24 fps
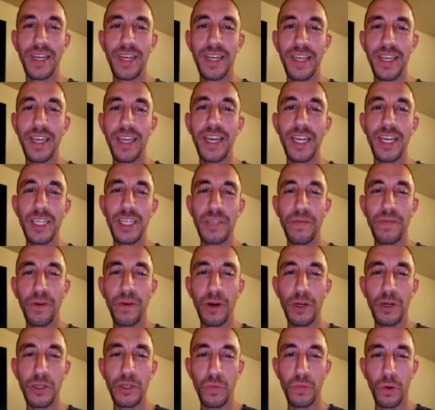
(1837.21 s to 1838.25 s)
yeah, as far
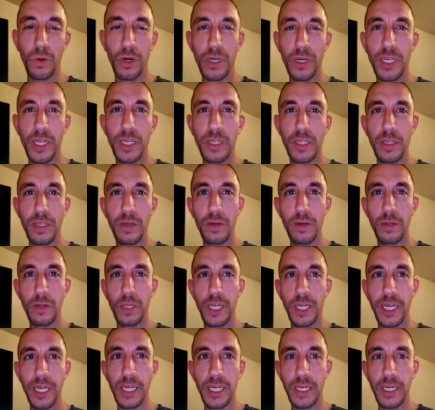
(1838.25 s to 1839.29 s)
as working though,
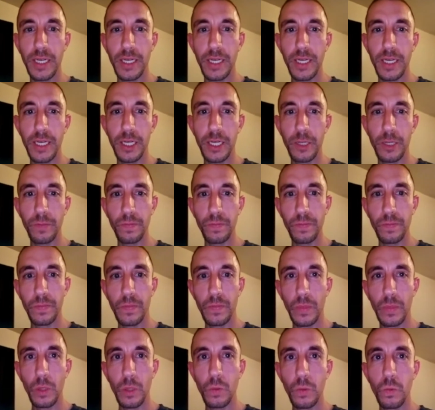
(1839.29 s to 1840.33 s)
like,
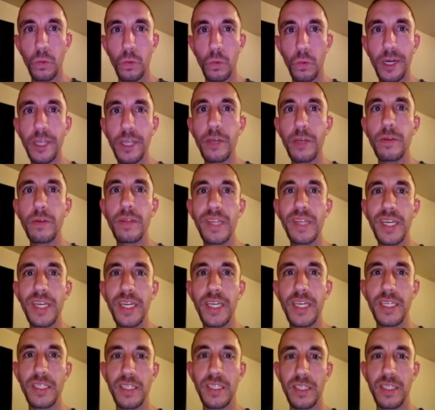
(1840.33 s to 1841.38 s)
what do you think
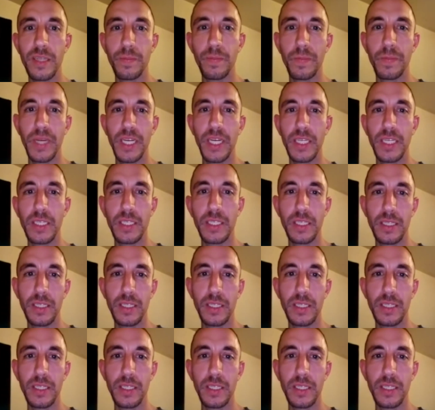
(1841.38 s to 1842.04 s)
is the best